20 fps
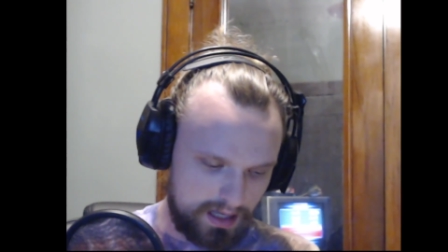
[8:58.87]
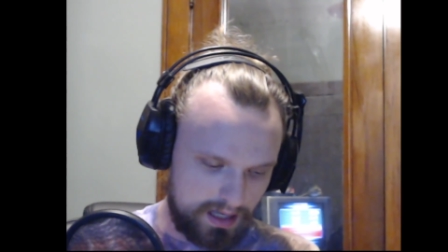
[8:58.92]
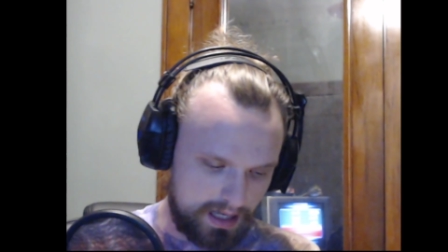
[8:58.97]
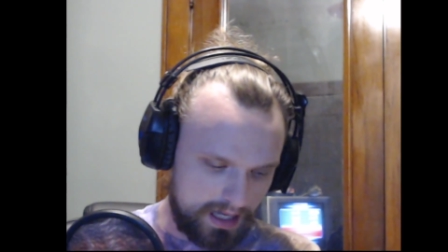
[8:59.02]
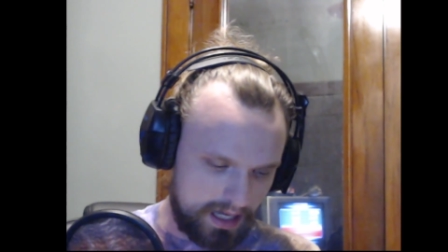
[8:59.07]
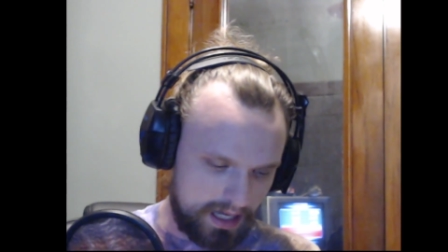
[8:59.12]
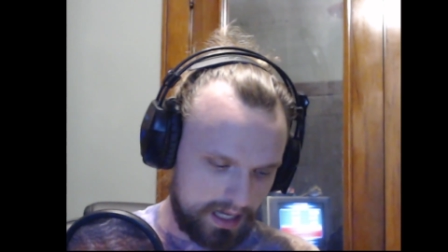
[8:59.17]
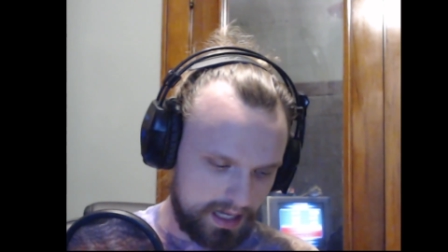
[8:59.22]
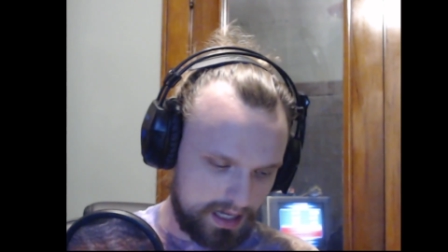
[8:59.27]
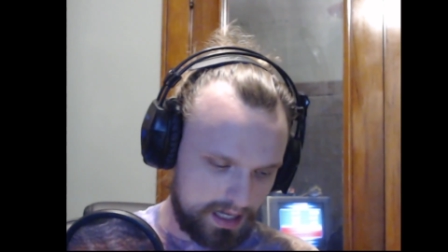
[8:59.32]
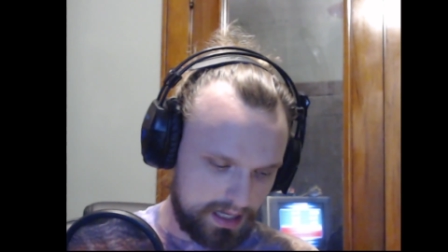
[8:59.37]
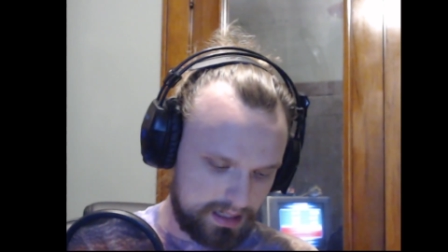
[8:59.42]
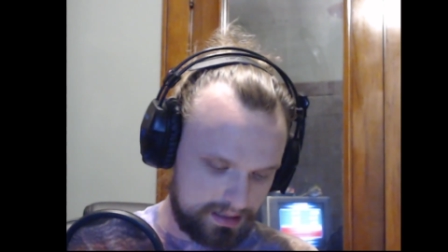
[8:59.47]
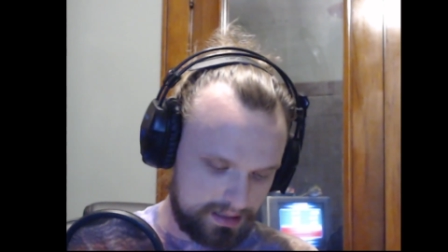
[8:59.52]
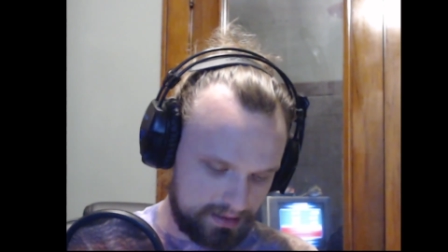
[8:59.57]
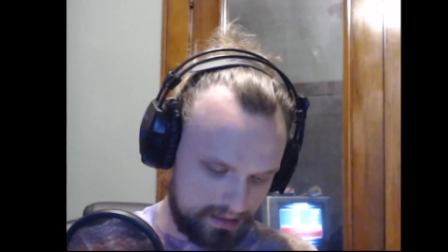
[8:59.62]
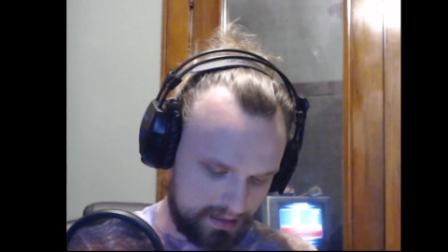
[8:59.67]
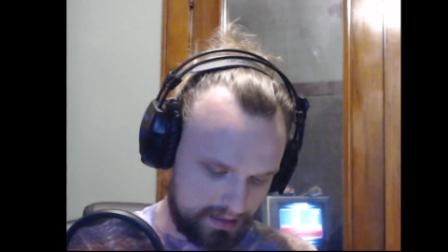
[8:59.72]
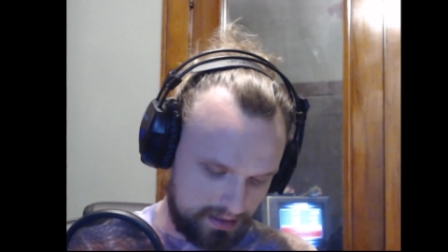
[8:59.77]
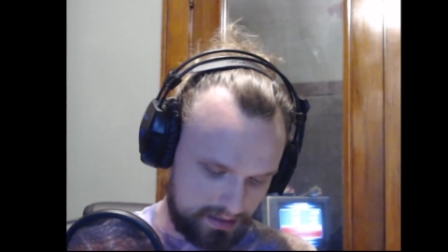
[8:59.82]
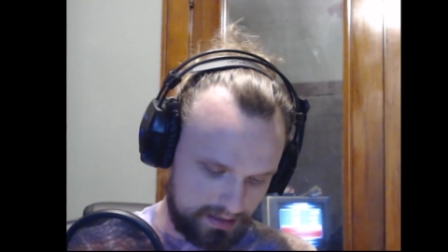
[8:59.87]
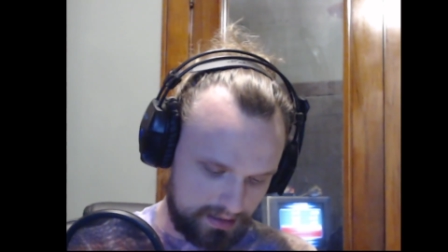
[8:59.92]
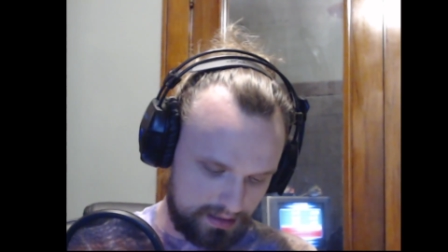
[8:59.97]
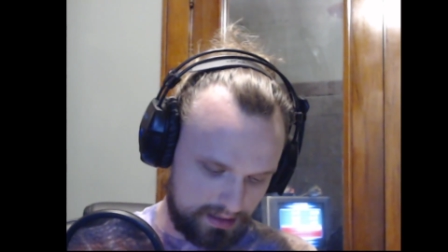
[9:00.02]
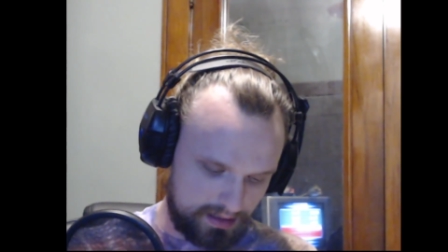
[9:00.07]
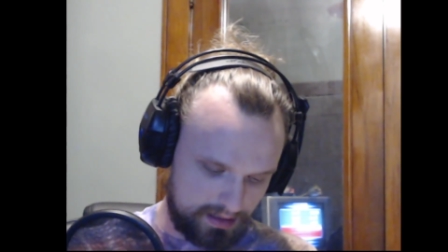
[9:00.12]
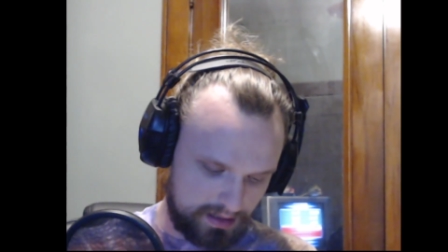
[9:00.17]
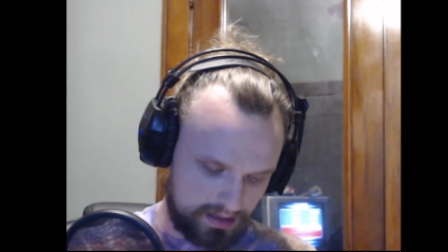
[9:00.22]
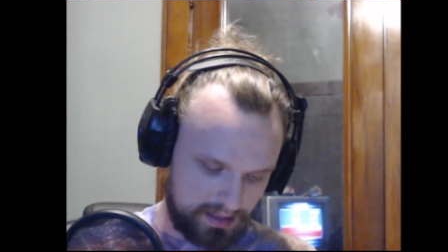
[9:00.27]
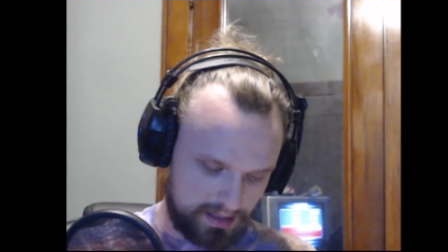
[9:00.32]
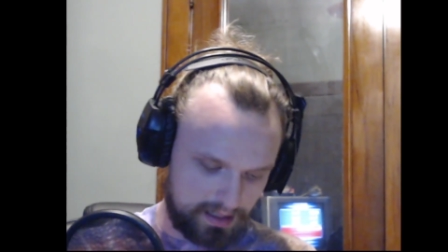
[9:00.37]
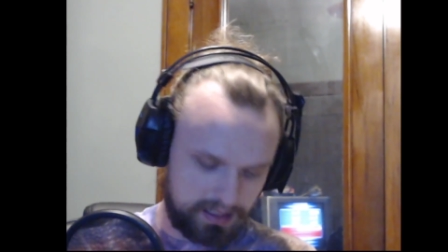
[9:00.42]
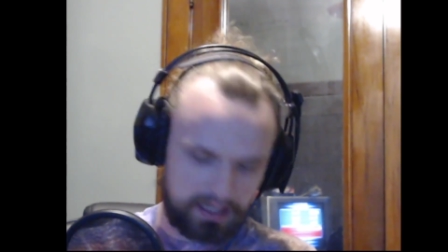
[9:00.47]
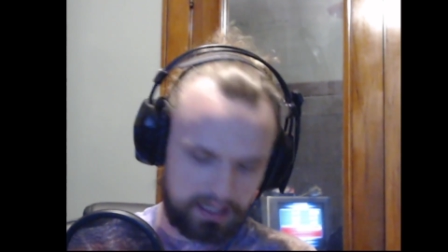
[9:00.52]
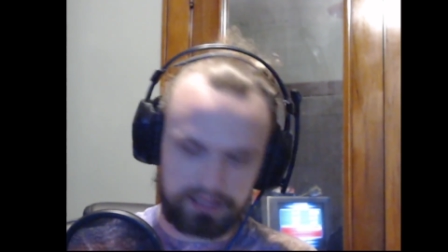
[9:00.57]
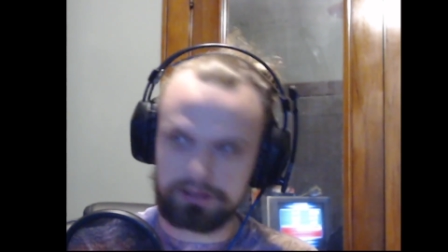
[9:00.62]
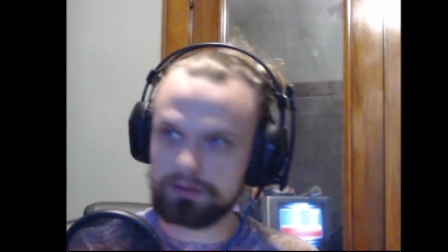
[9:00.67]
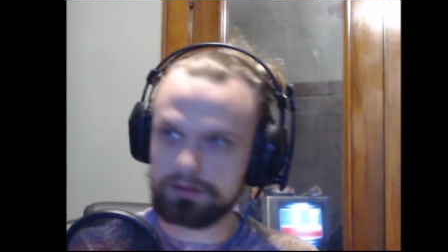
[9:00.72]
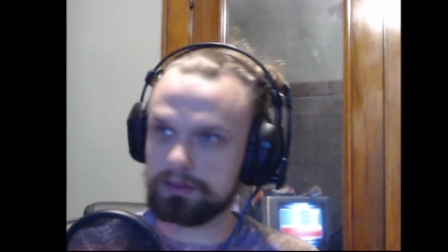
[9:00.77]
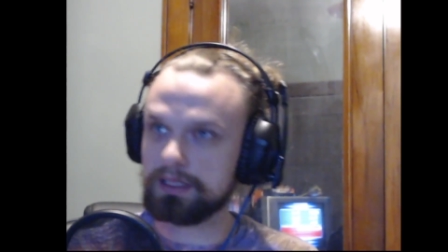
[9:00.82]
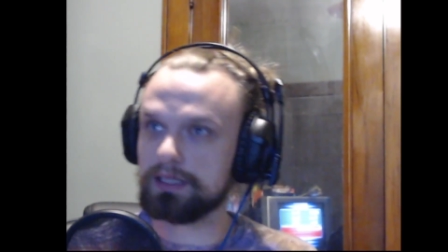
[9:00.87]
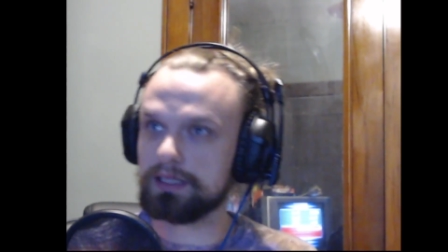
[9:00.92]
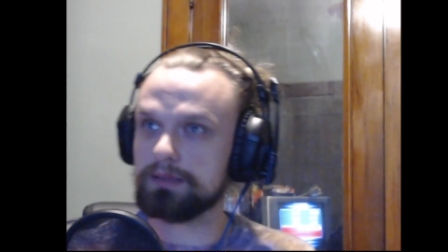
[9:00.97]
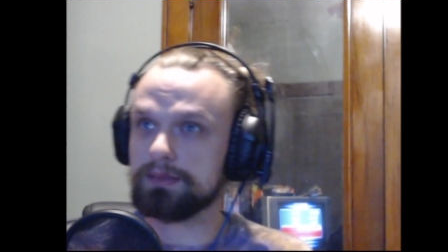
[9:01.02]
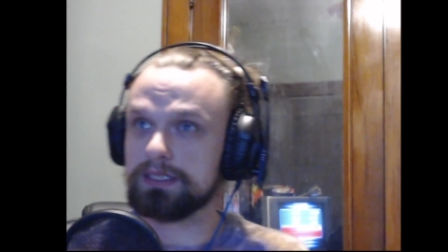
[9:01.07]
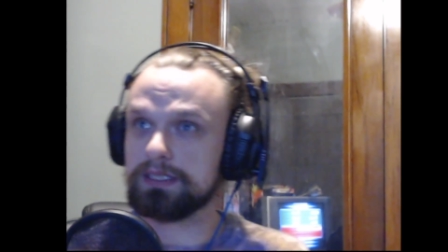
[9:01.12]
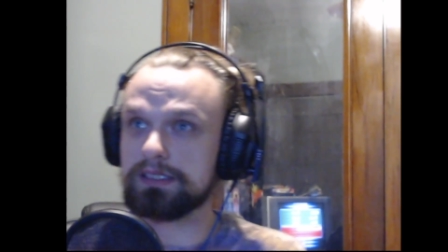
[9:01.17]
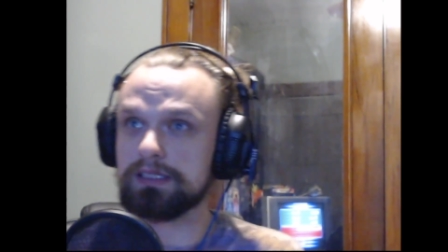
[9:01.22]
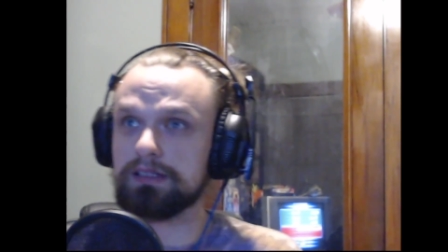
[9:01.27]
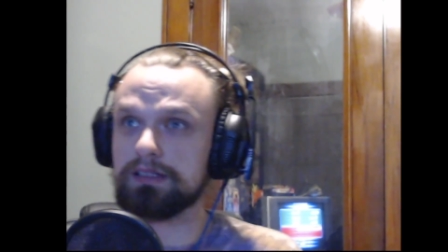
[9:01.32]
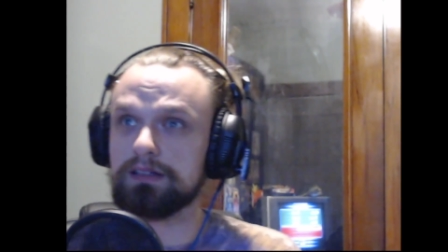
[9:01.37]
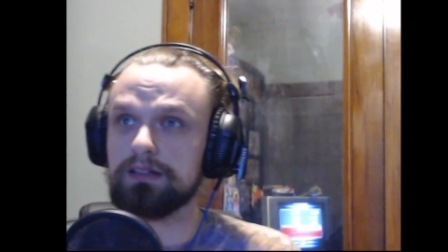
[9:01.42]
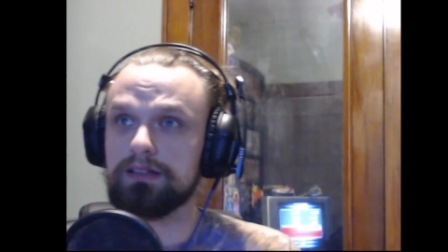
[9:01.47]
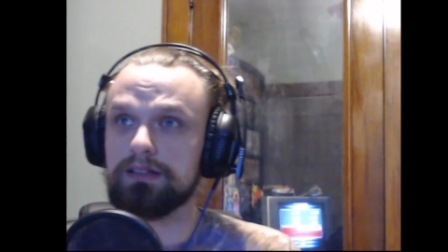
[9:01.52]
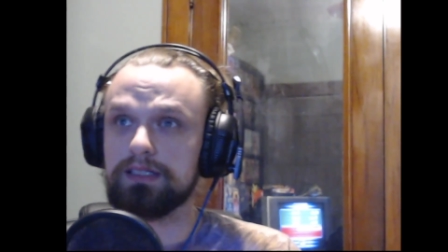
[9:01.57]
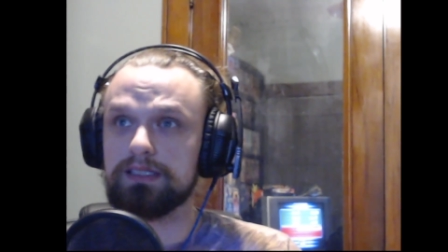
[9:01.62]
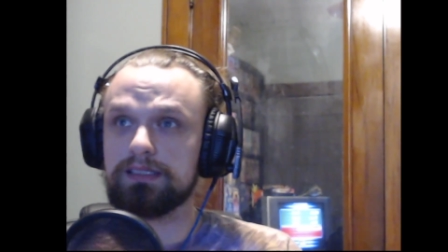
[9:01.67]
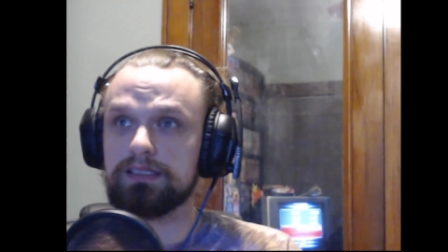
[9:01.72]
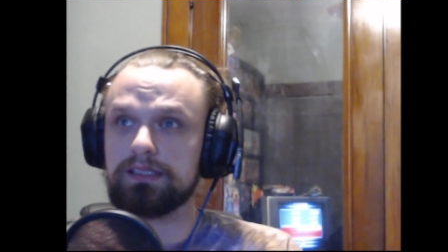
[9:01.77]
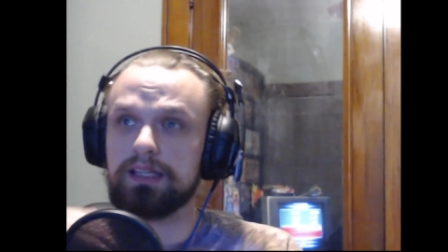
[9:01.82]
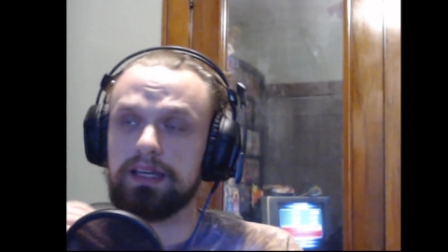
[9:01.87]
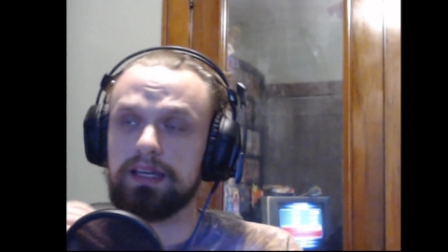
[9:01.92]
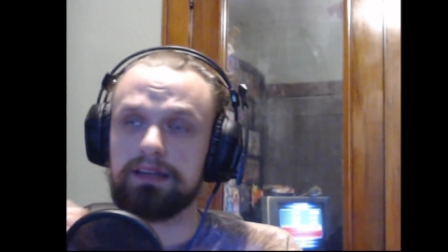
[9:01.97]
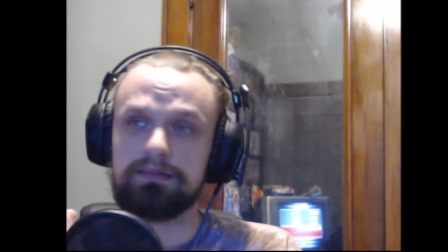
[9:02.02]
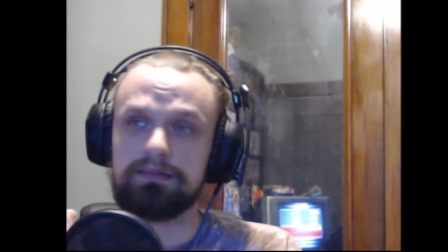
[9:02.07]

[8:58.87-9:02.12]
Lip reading: And the catch with Enemy Zero is like